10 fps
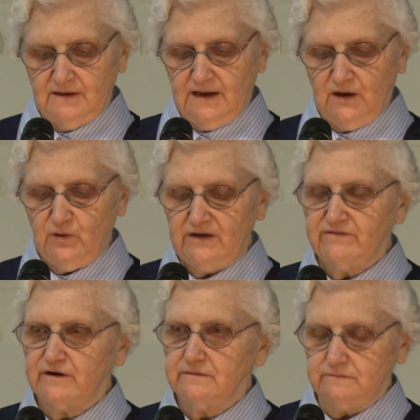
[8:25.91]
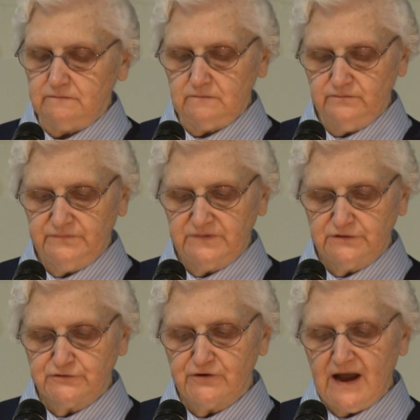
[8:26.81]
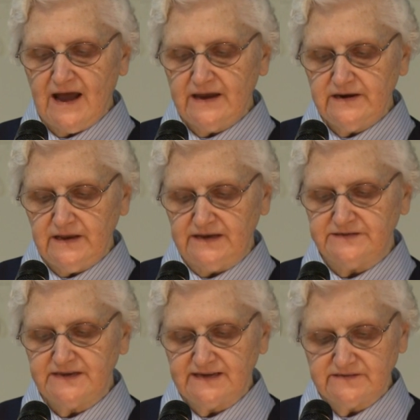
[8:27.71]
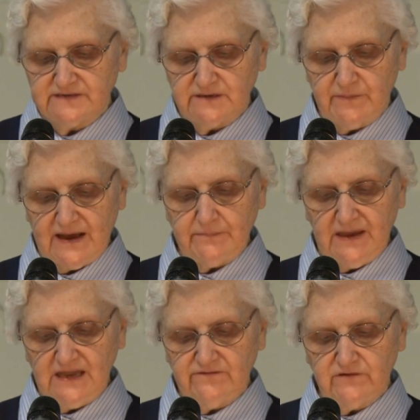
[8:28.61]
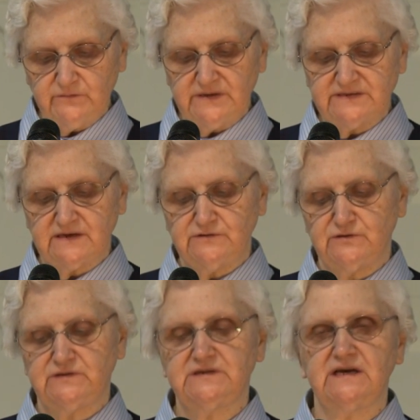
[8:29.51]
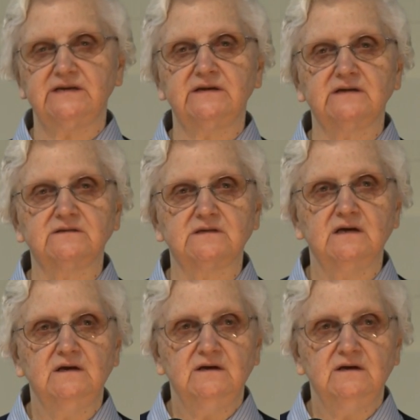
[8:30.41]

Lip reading: However, tried and tested by painful misunderstandings,